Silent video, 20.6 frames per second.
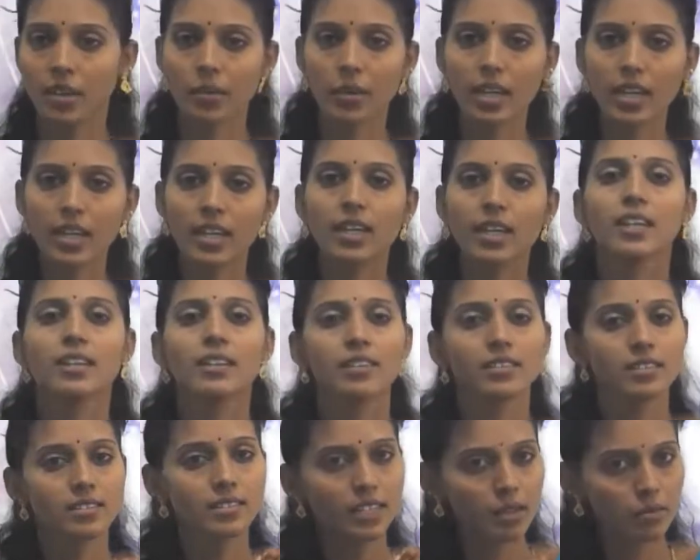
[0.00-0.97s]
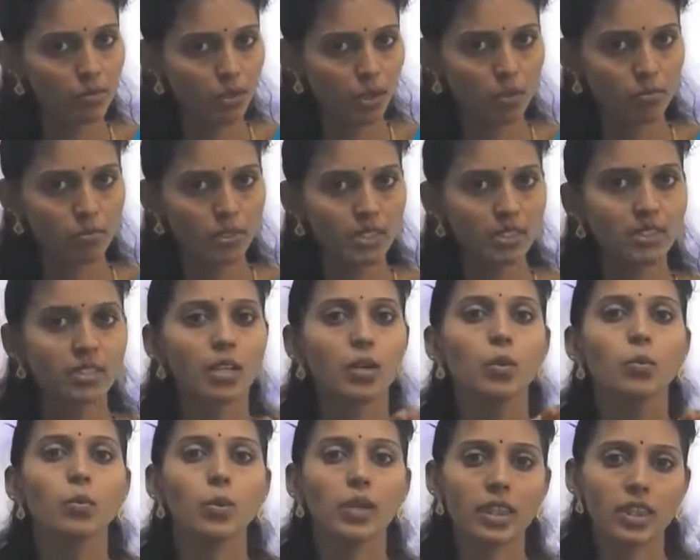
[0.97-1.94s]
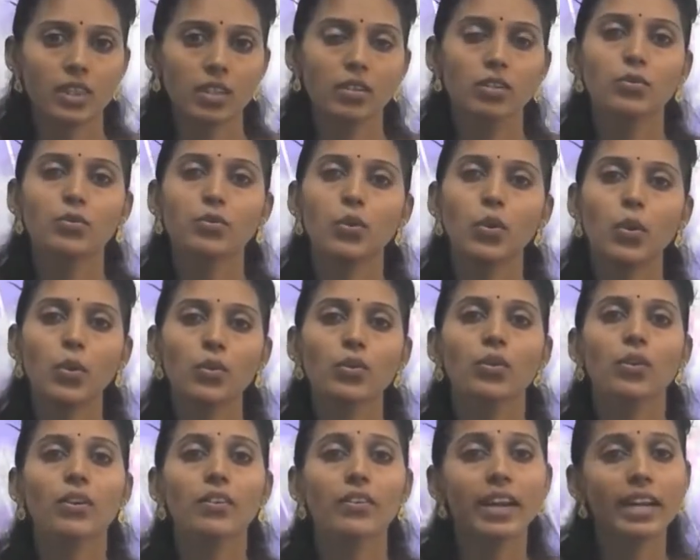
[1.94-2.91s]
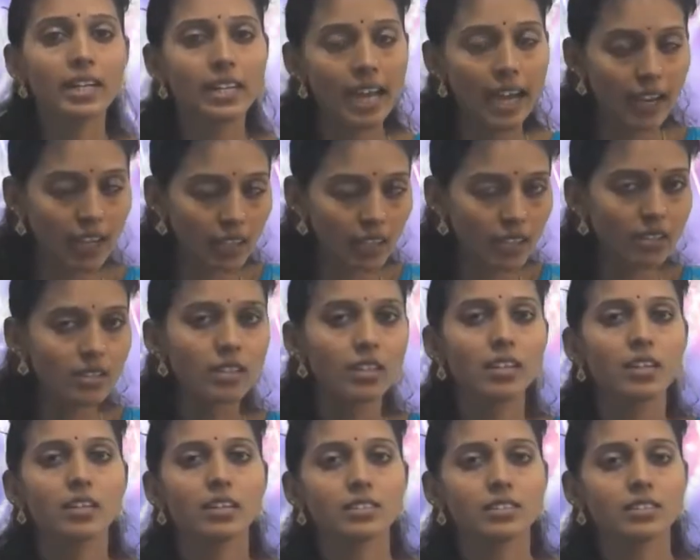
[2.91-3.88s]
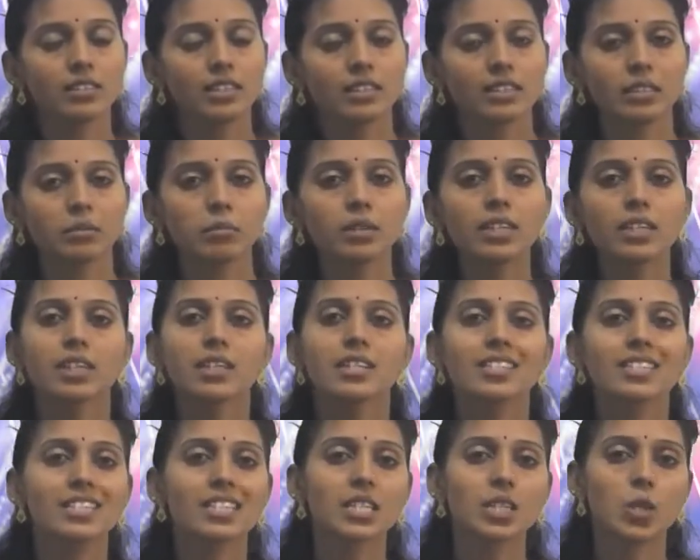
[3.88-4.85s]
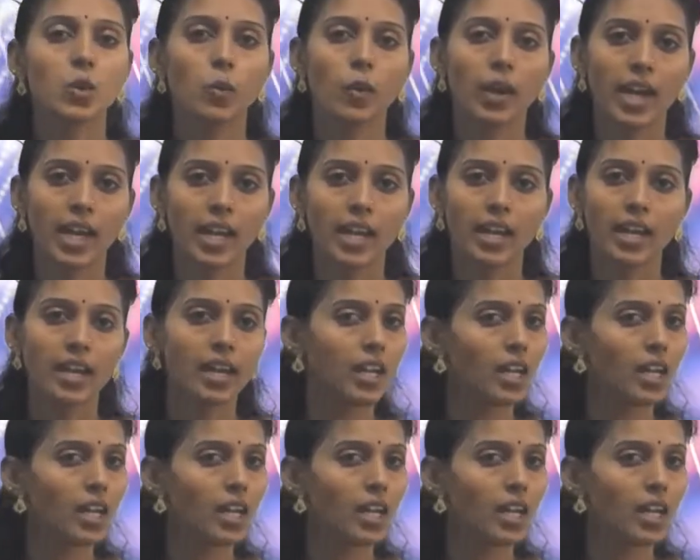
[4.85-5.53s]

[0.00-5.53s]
Okay, the same rhombus with 4 right angle is nothing but square.